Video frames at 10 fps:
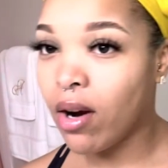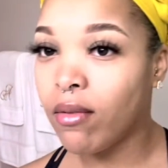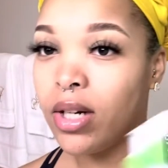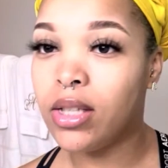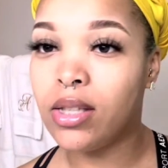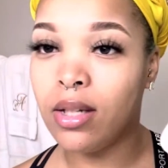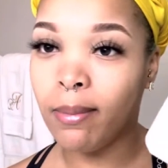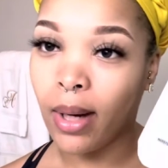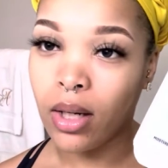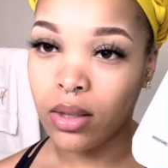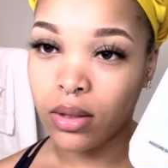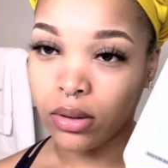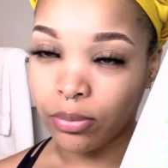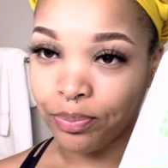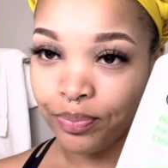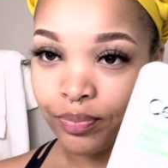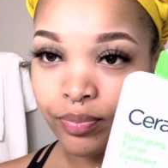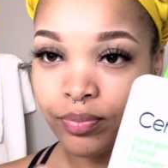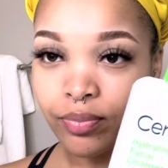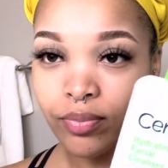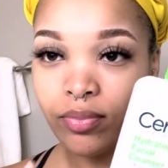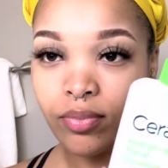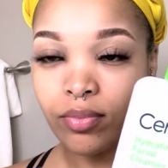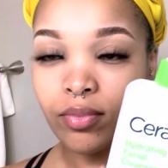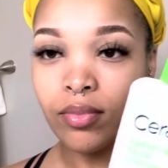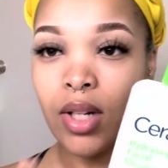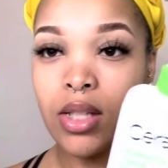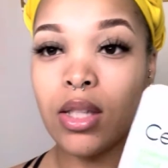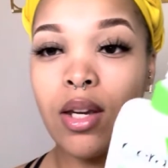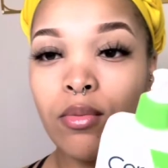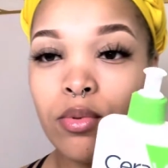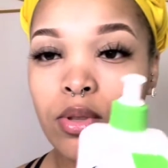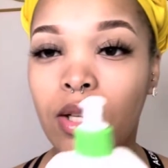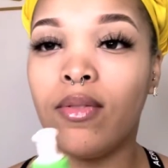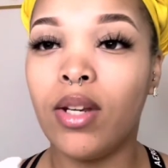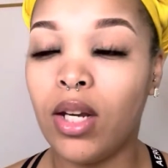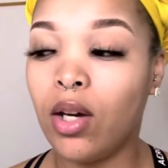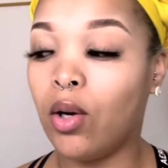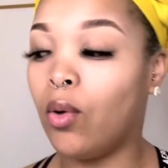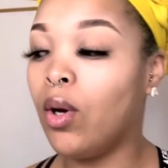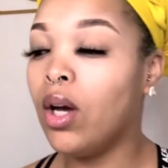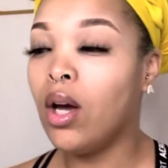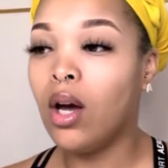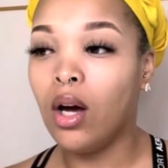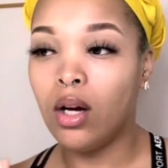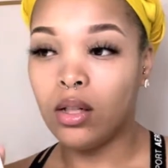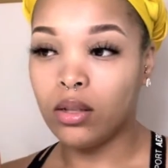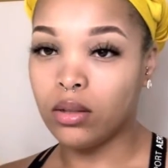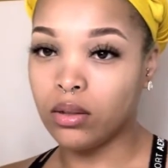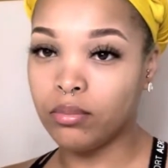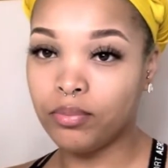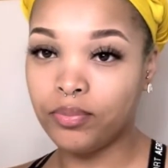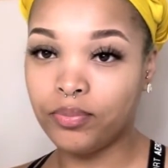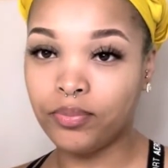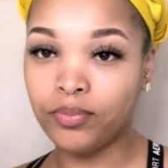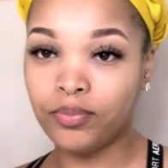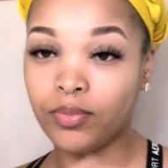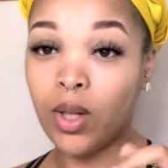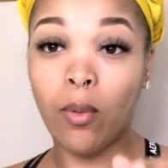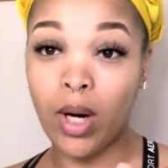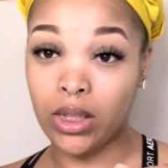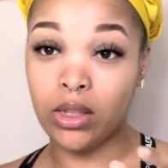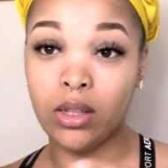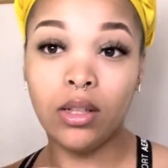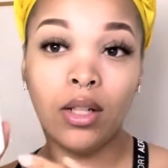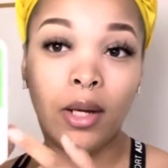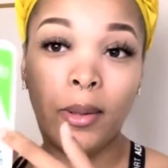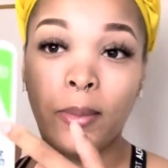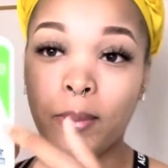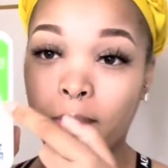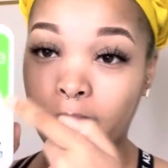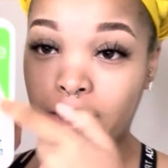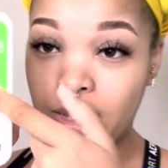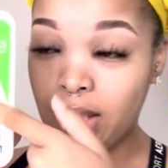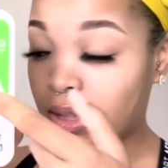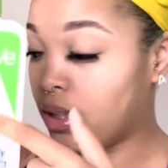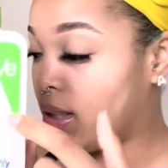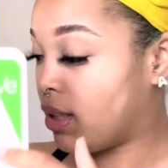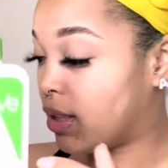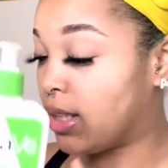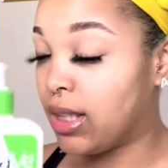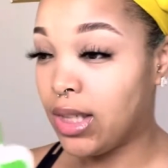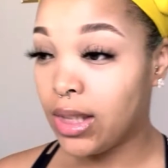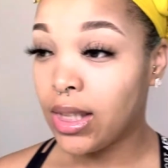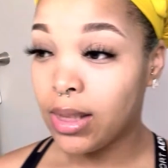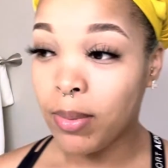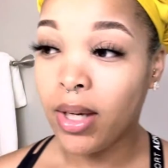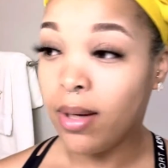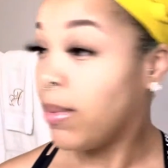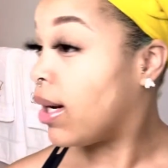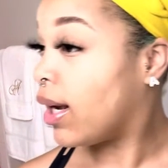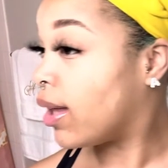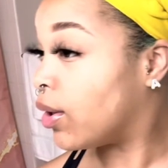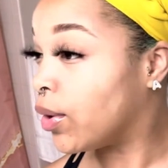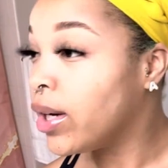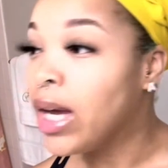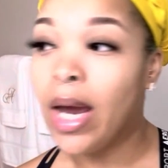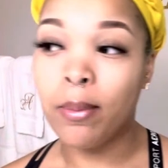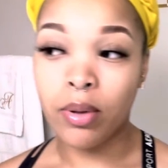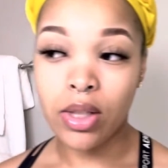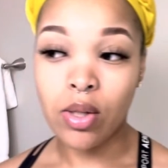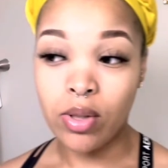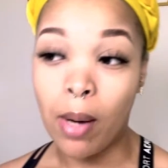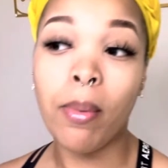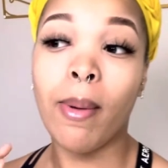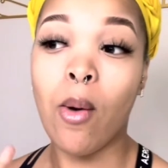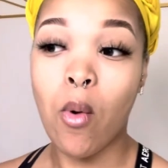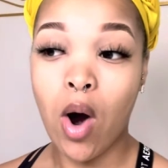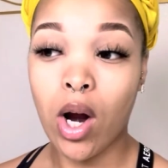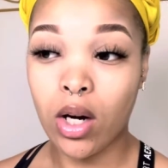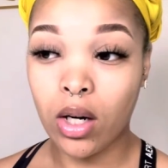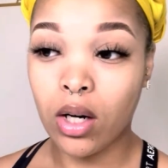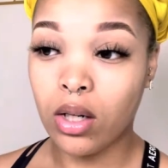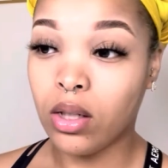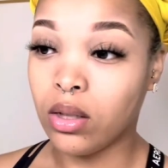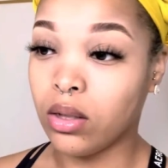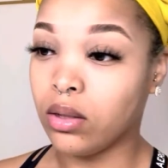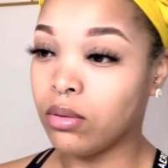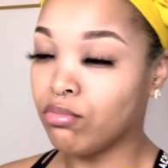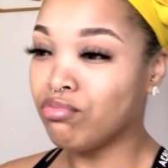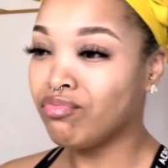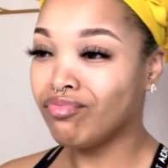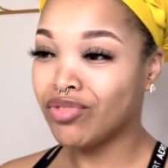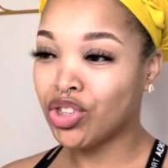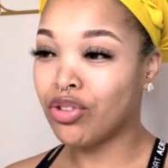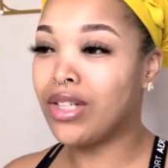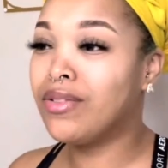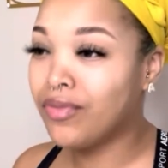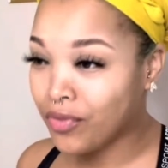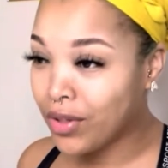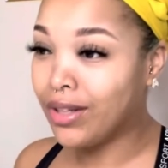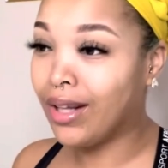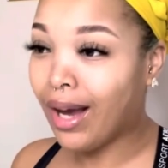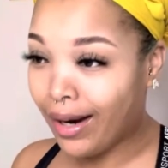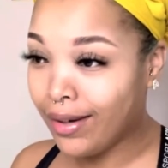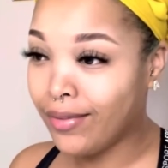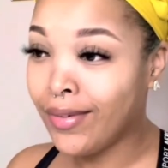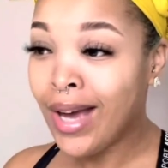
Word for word: already seen my um skin routine video, um, go watch it. But this this has been getting me together and plus on top of my water um stress-free life